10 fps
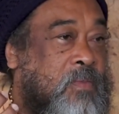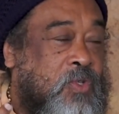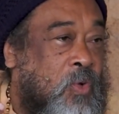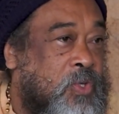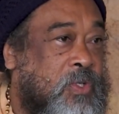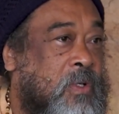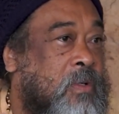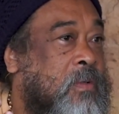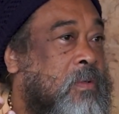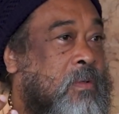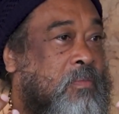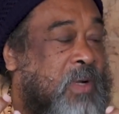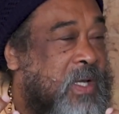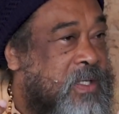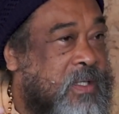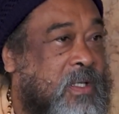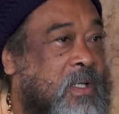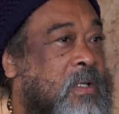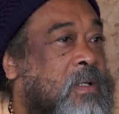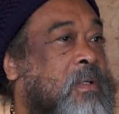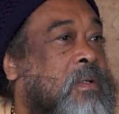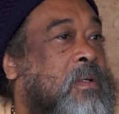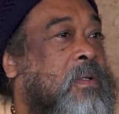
social, political,